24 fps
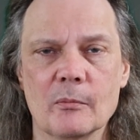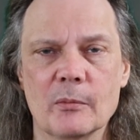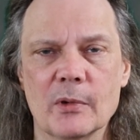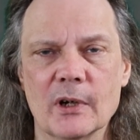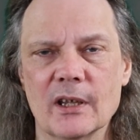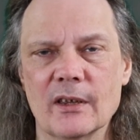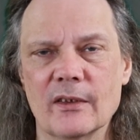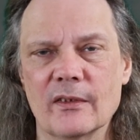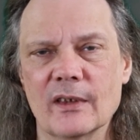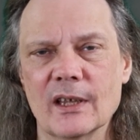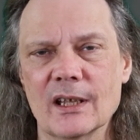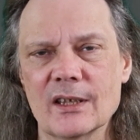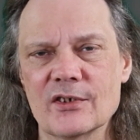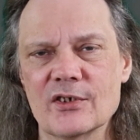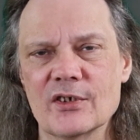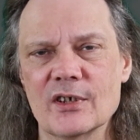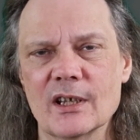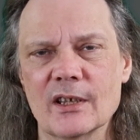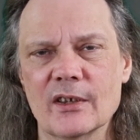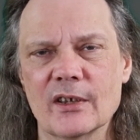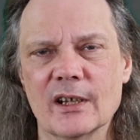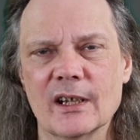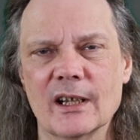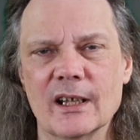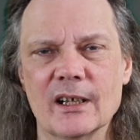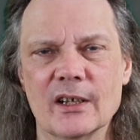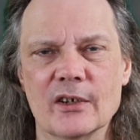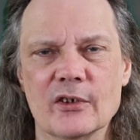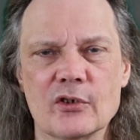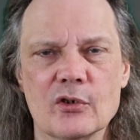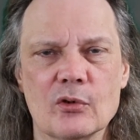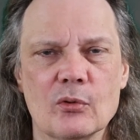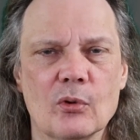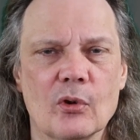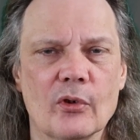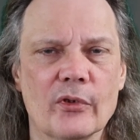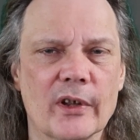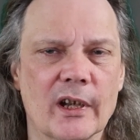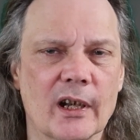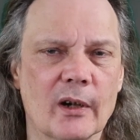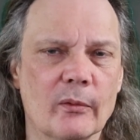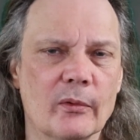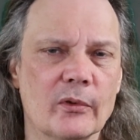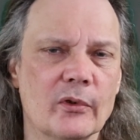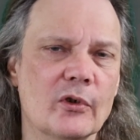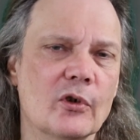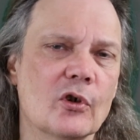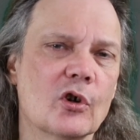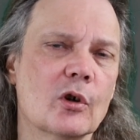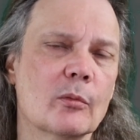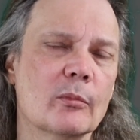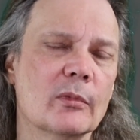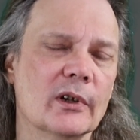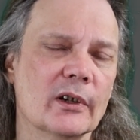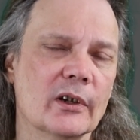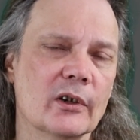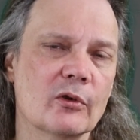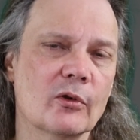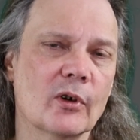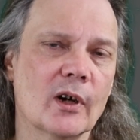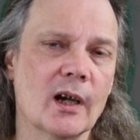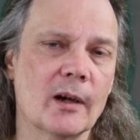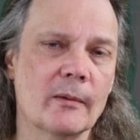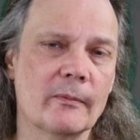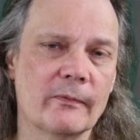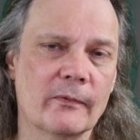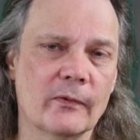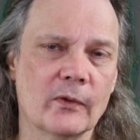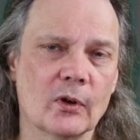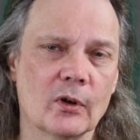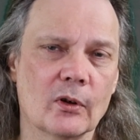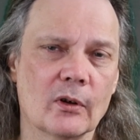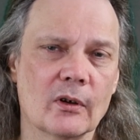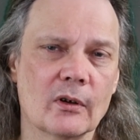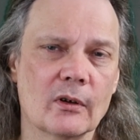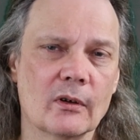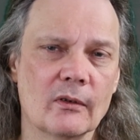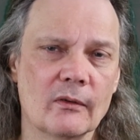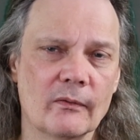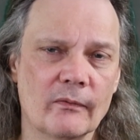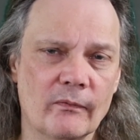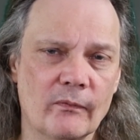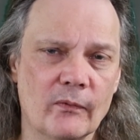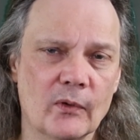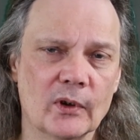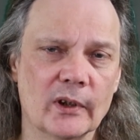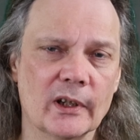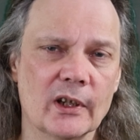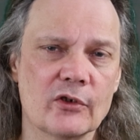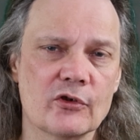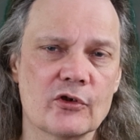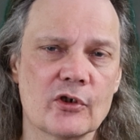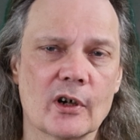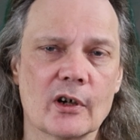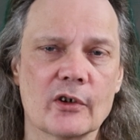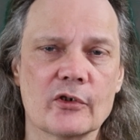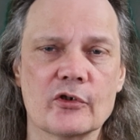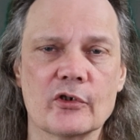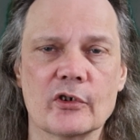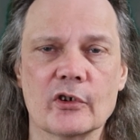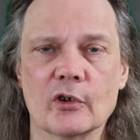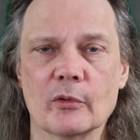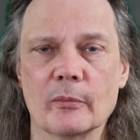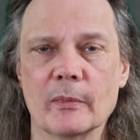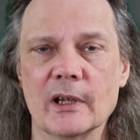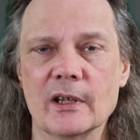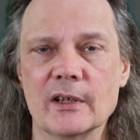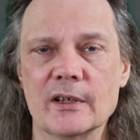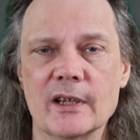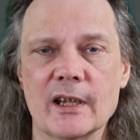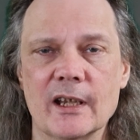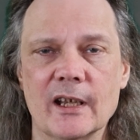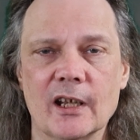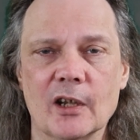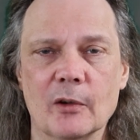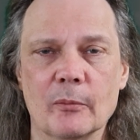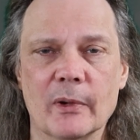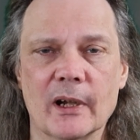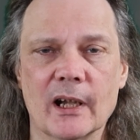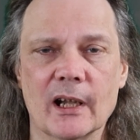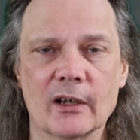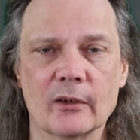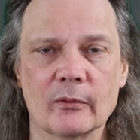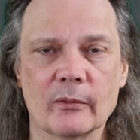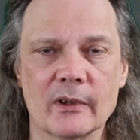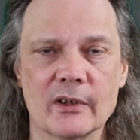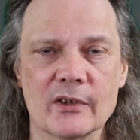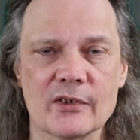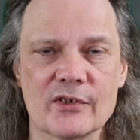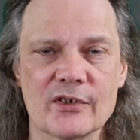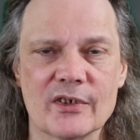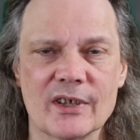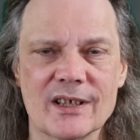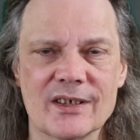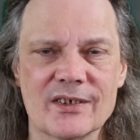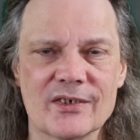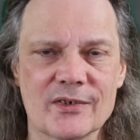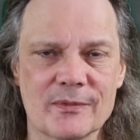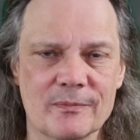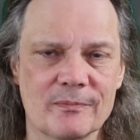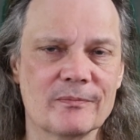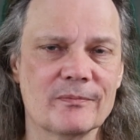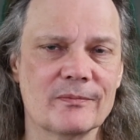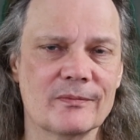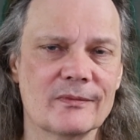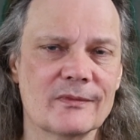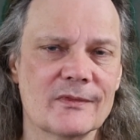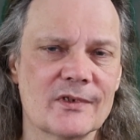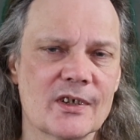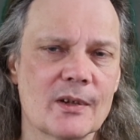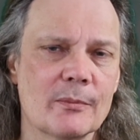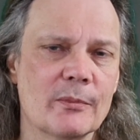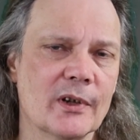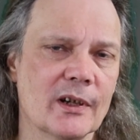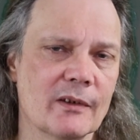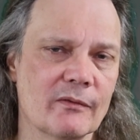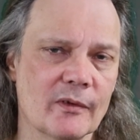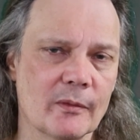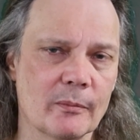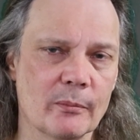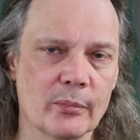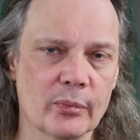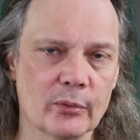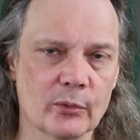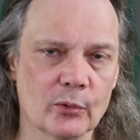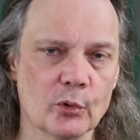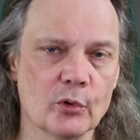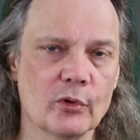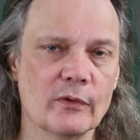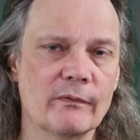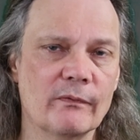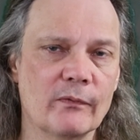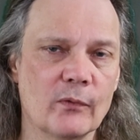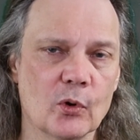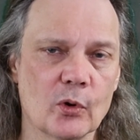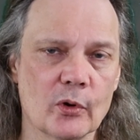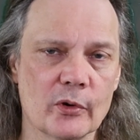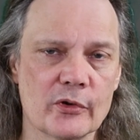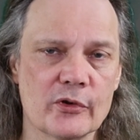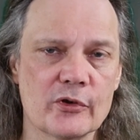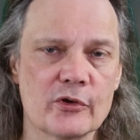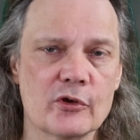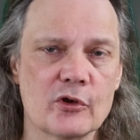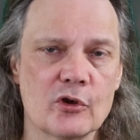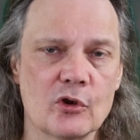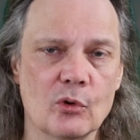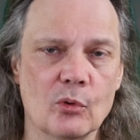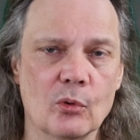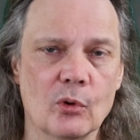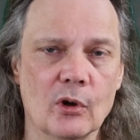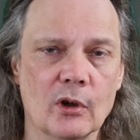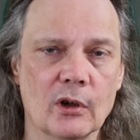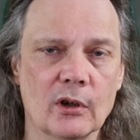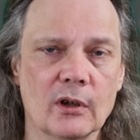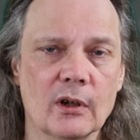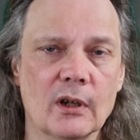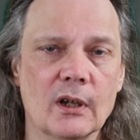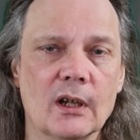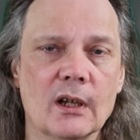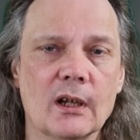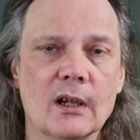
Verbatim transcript: But that's not the kind of tool that I would normally grab for fully charging or maintaining batteries. That's something of a brute force tool.